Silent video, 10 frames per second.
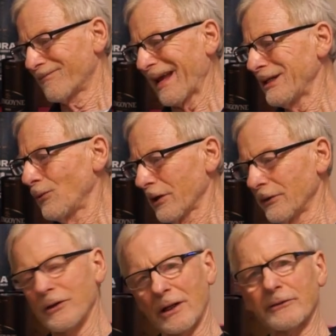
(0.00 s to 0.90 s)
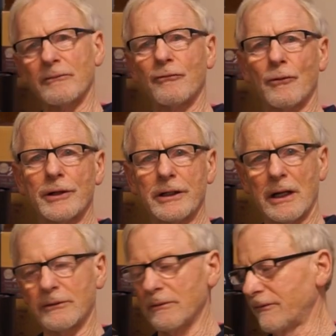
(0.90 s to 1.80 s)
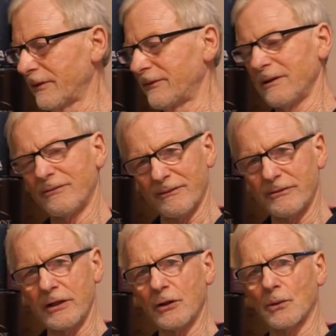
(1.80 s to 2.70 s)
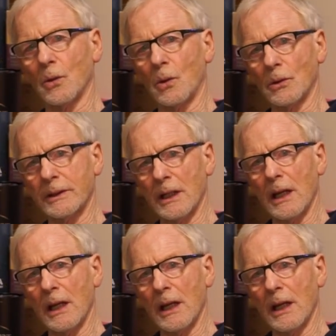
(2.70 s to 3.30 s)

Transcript: anywhere in the 140, 150, 15-year-old